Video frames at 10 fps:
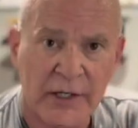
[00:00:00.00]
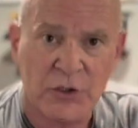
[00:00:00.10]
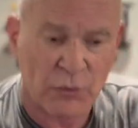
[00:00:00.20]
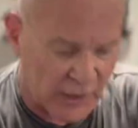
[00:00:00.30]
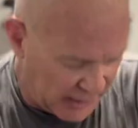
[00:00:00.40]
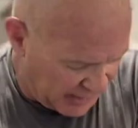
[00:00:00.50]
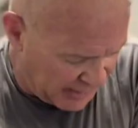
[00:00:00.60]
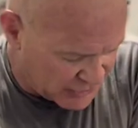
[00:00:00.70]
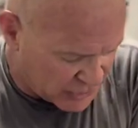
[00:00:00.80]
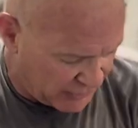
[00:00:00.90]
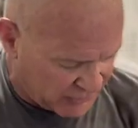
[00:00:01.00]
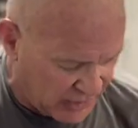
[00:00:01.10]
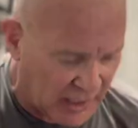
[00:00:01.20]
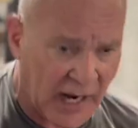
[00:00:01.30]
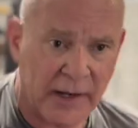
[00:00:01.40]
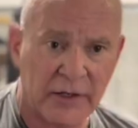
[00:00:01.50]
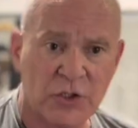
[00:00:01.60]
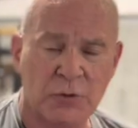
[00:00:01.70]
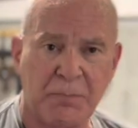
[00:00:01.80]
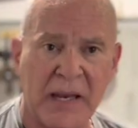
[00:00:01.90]
it's really easy to the guy to
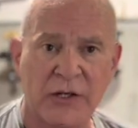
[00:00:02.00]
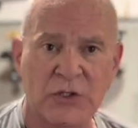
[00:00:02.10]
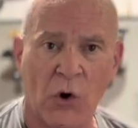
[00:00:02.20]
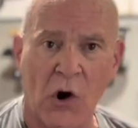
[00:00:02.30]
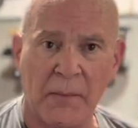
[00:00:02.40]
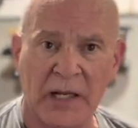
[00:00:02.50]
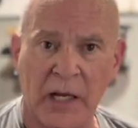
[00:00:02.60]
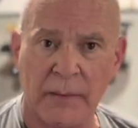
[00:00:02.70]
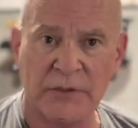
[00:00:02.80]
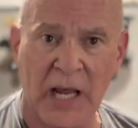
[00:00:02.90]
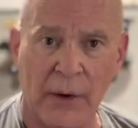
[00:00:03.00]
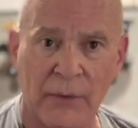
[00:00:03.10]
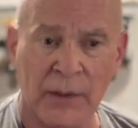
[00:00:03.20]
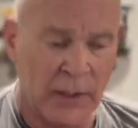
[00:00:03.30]
just bend his arm and it comes out.